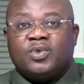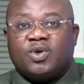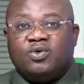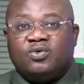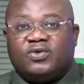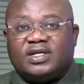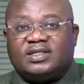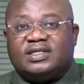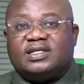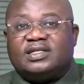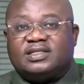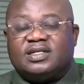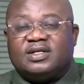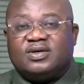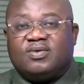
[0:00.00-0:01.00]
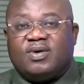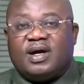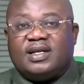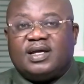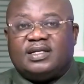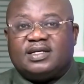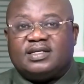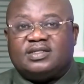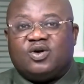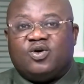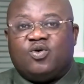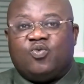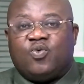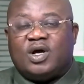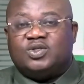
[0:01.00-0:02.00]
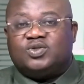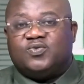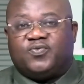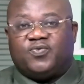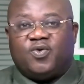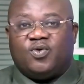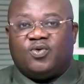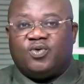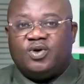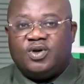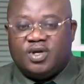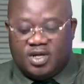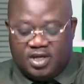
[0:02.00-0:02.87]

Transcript: We try tickets in Quadia, just 1 to 4, no,